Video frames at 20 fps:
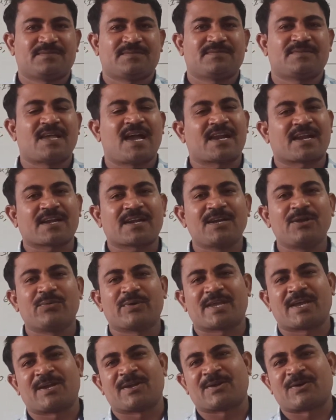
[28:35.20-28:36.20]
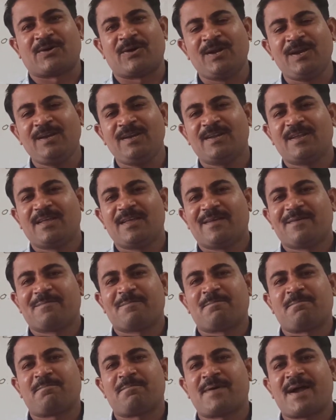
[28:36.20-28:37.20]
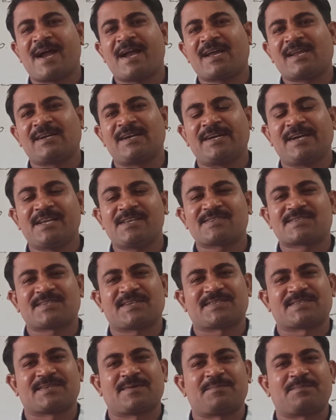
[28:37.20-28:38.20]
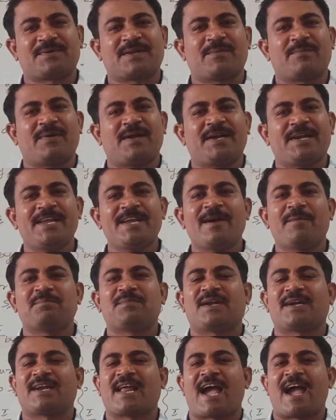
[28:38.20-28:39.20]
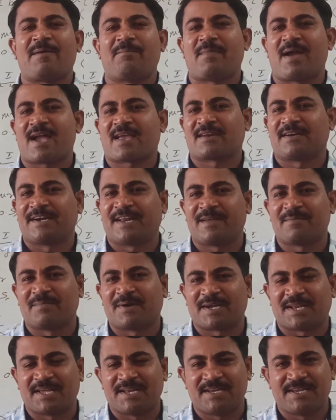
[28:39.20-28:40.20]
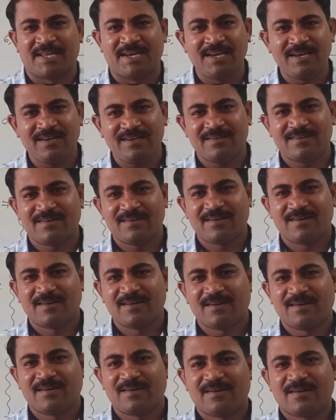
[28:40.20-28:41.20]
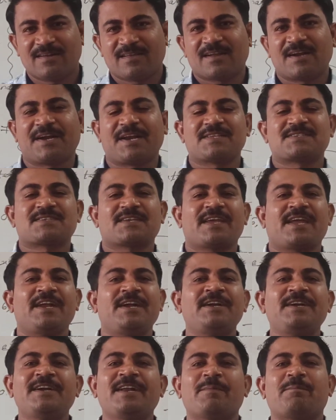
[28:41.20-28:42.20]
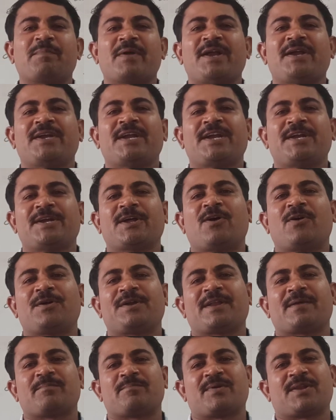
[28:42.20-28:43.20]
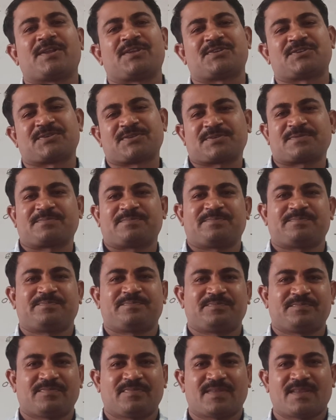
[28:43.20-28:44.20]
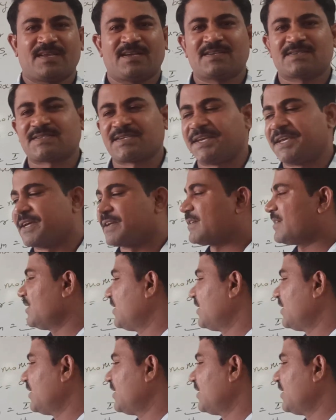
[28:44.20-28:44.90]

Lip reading: Directly we can call magnetic susceptibility of the diamagnetic material. It is independent on temperature. See here.